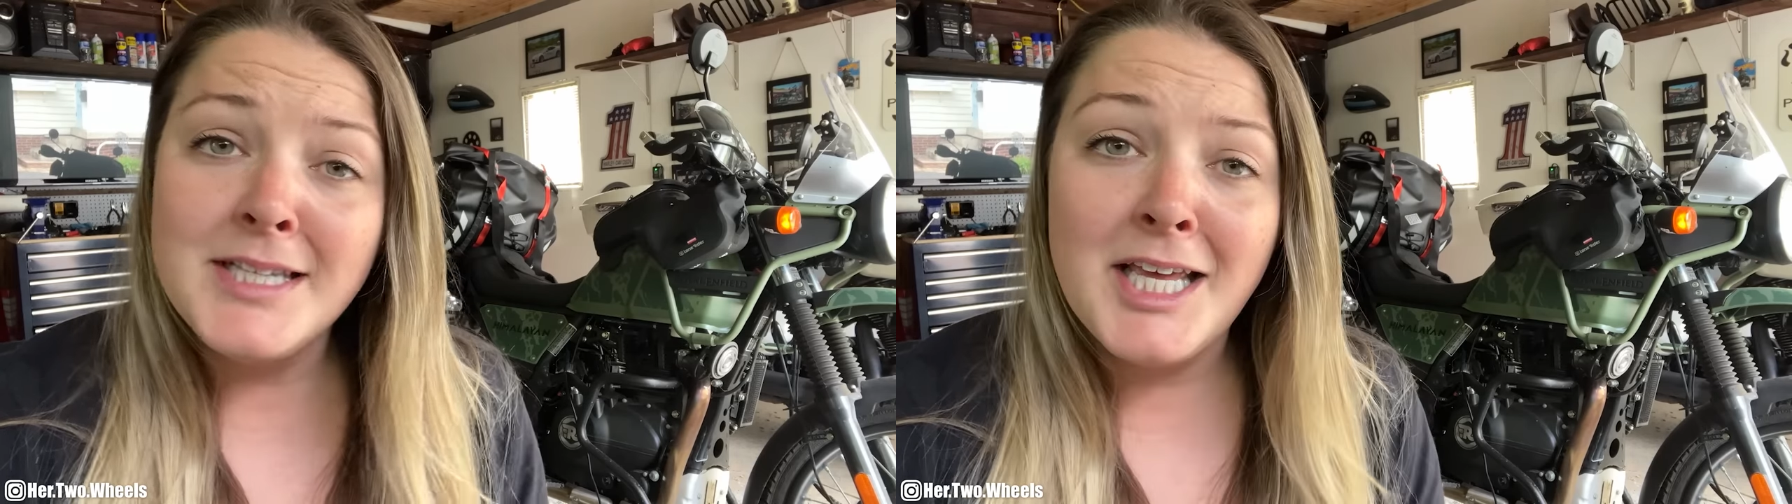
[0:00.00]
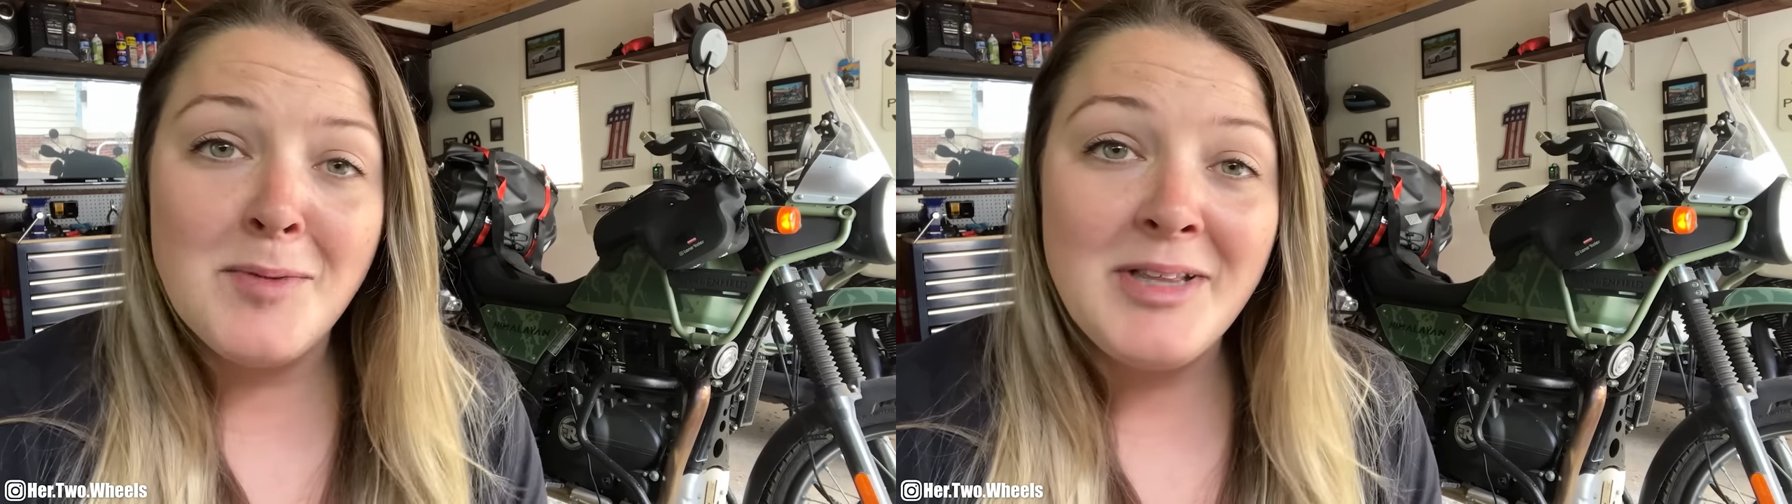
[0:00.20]
the
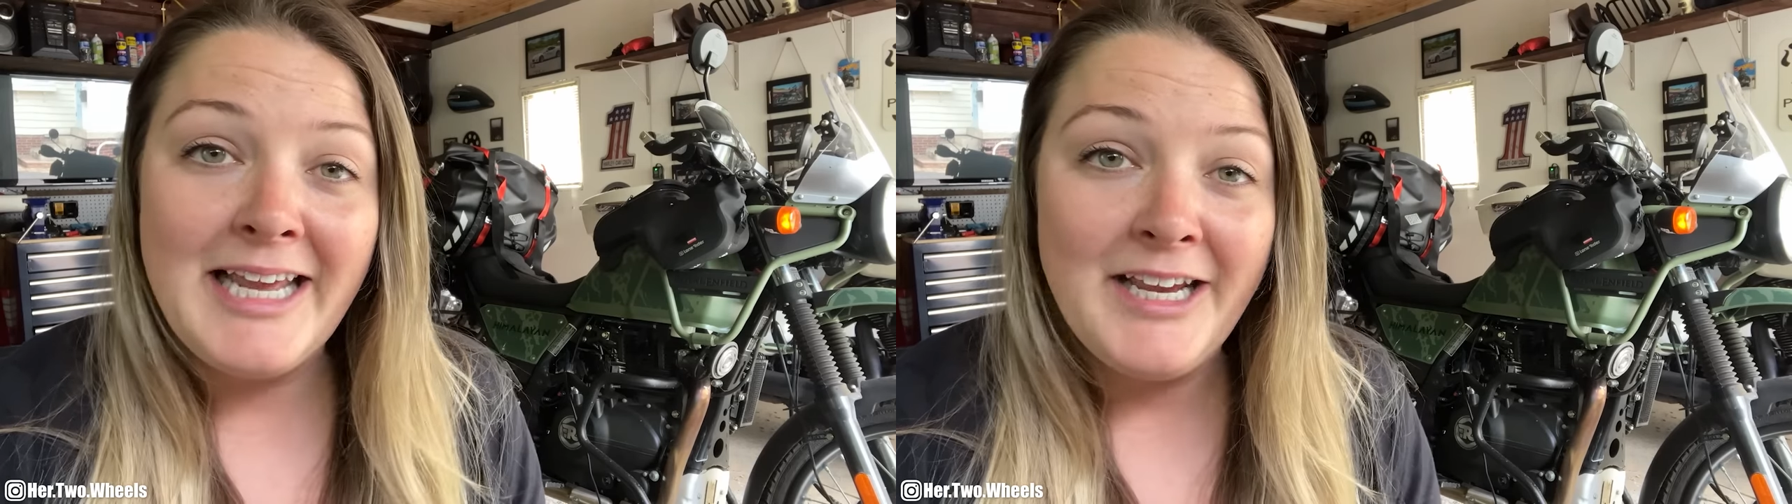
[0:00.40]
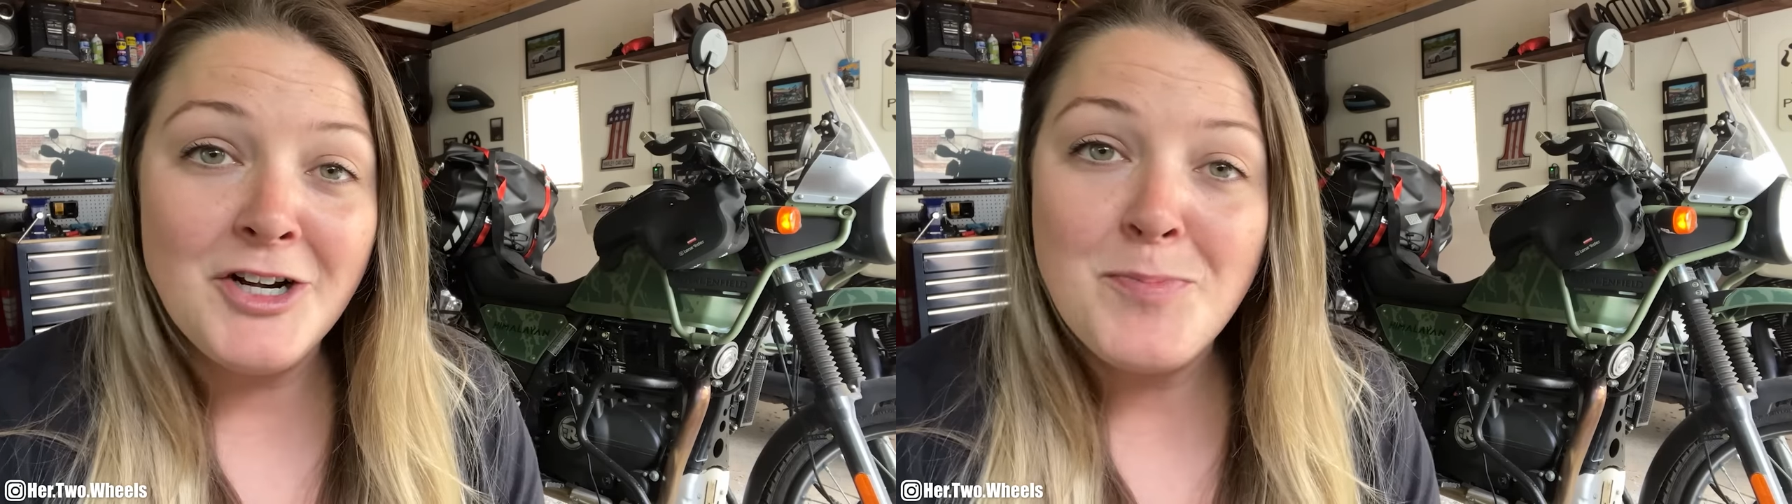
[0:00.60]

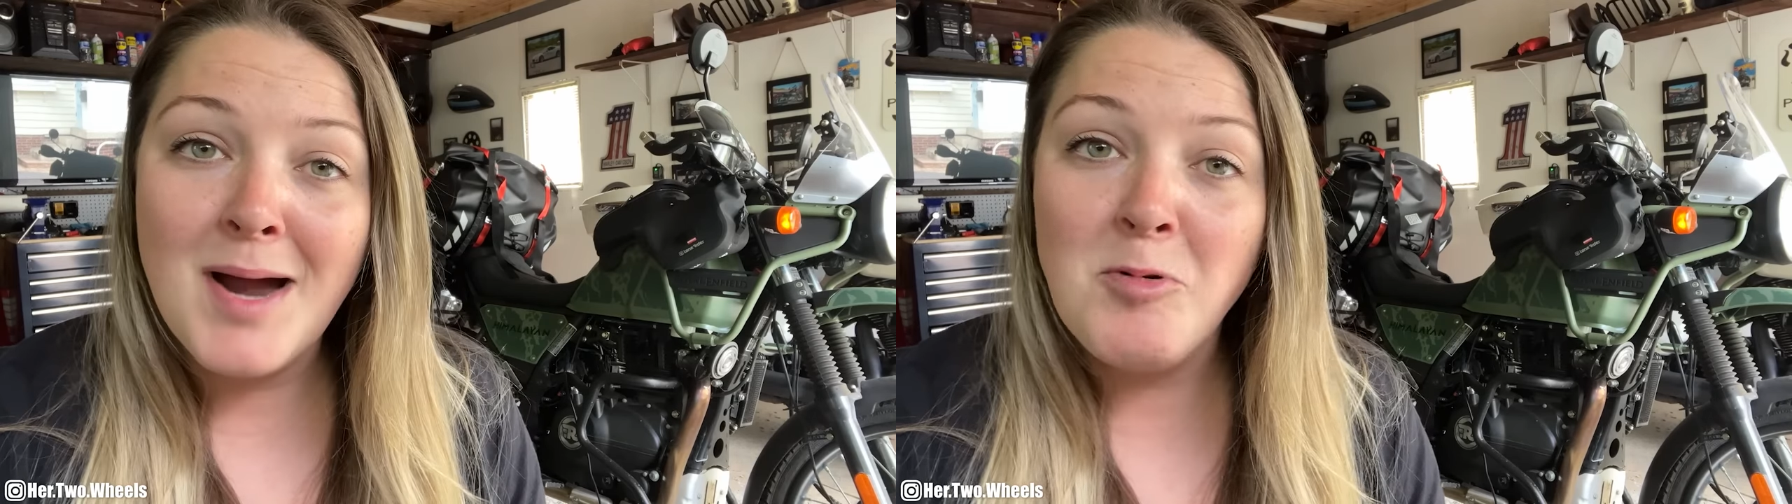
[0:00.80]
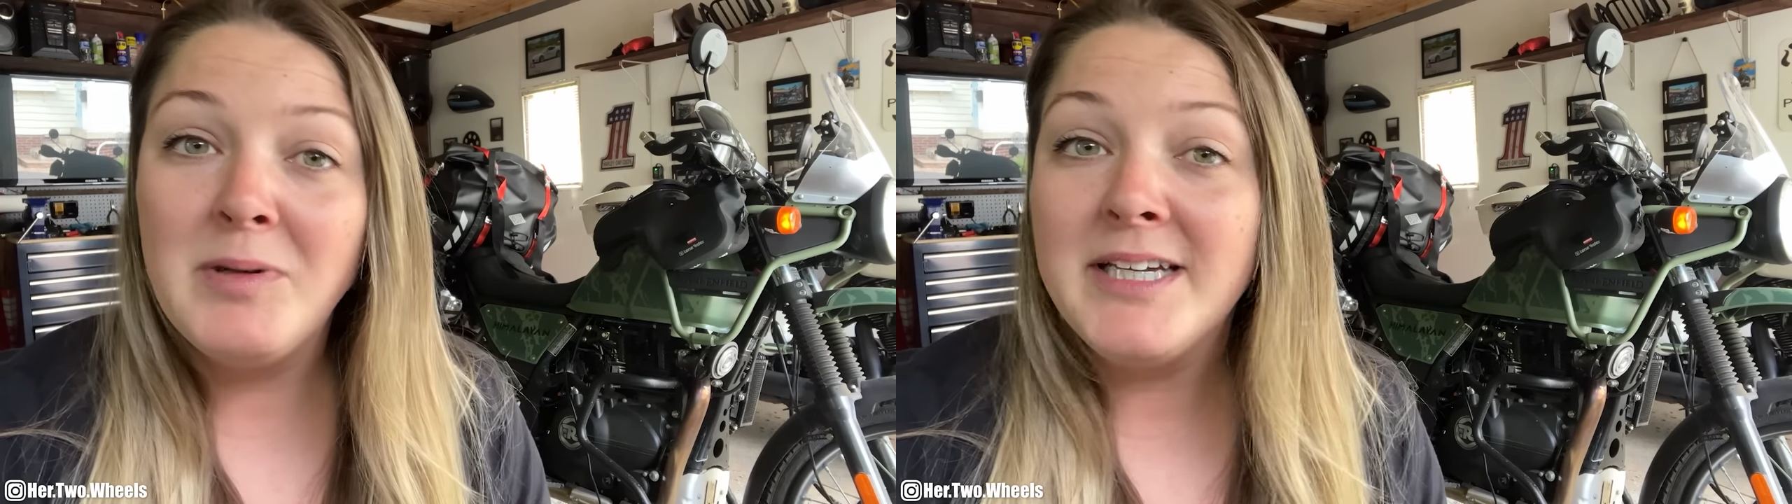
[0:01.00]
Himalayan are
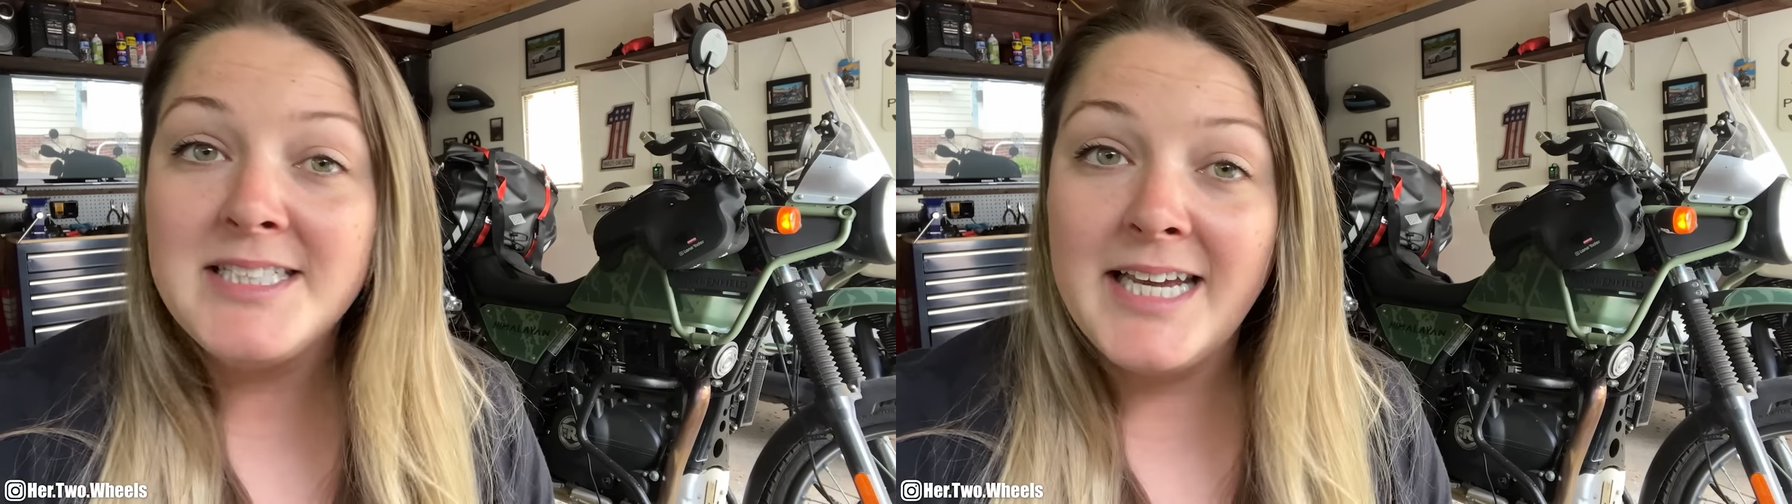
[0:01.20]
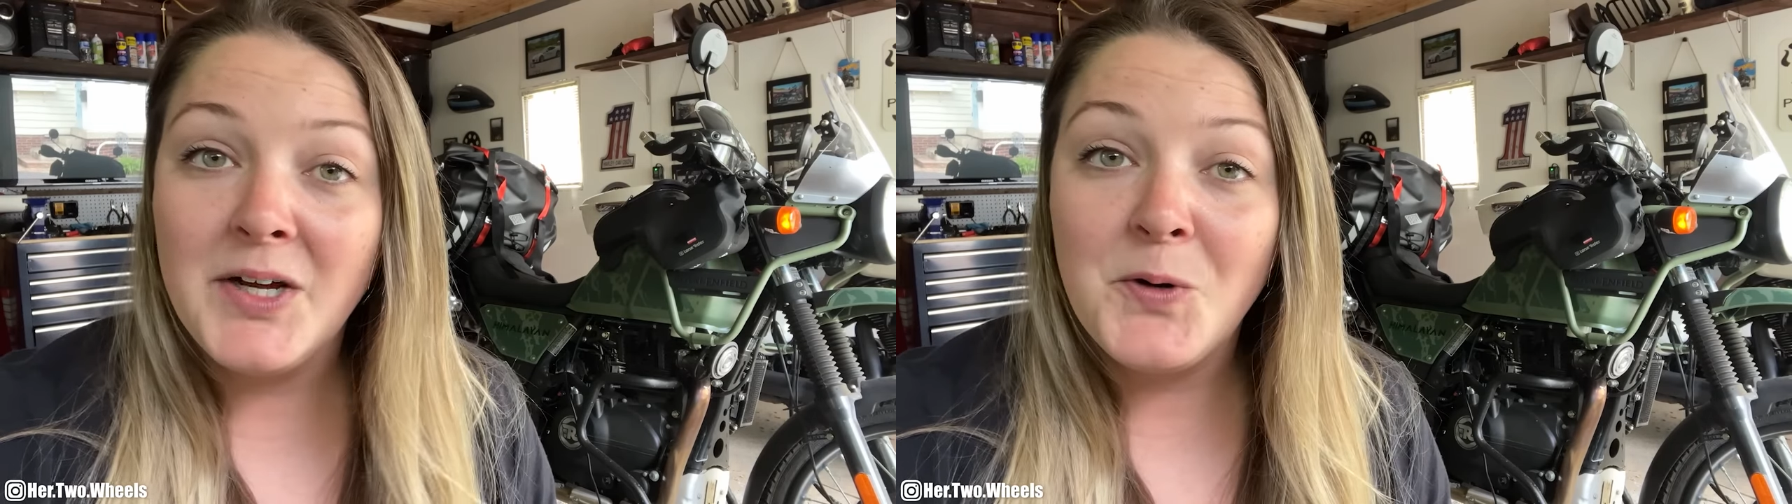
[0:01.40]
probably gonna
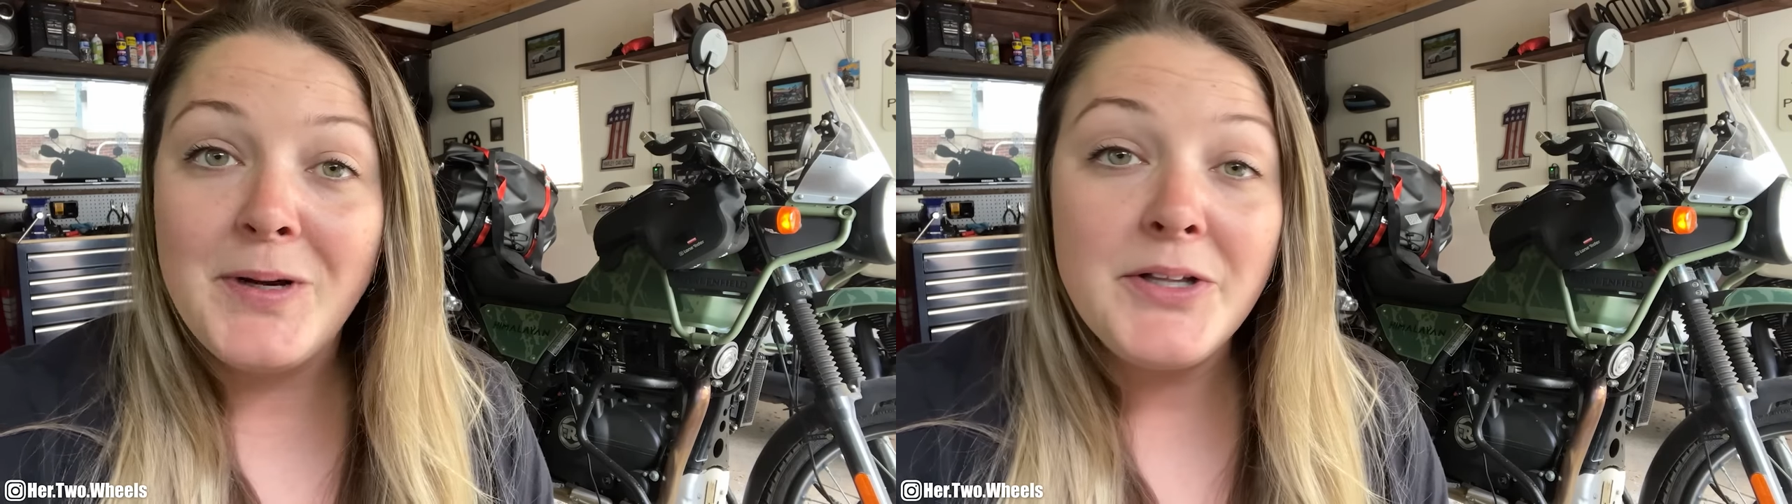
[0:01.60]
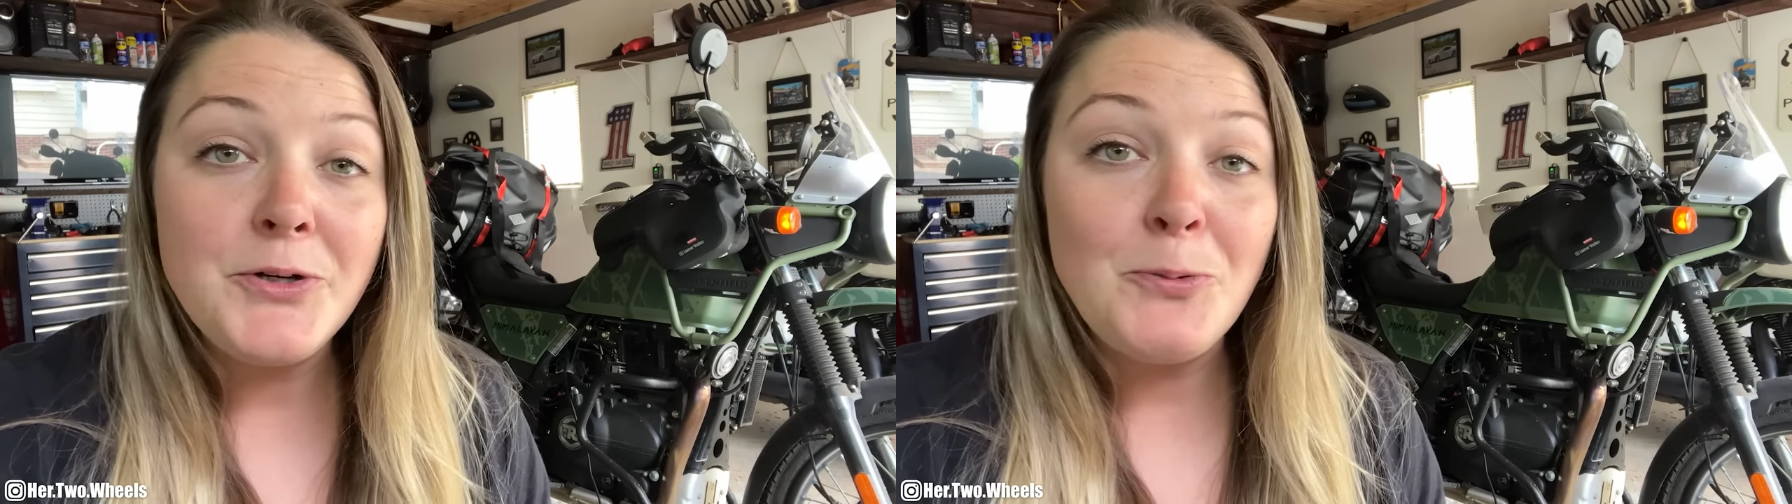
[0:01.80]
take a
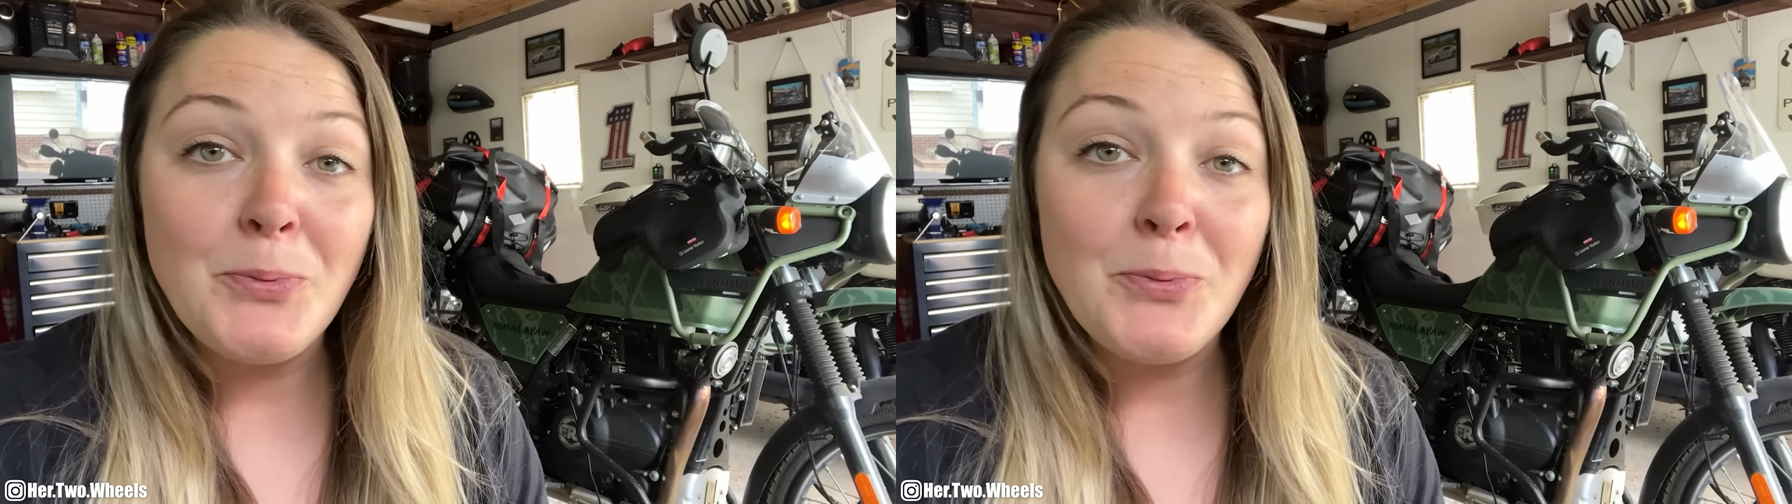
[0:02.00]
quick little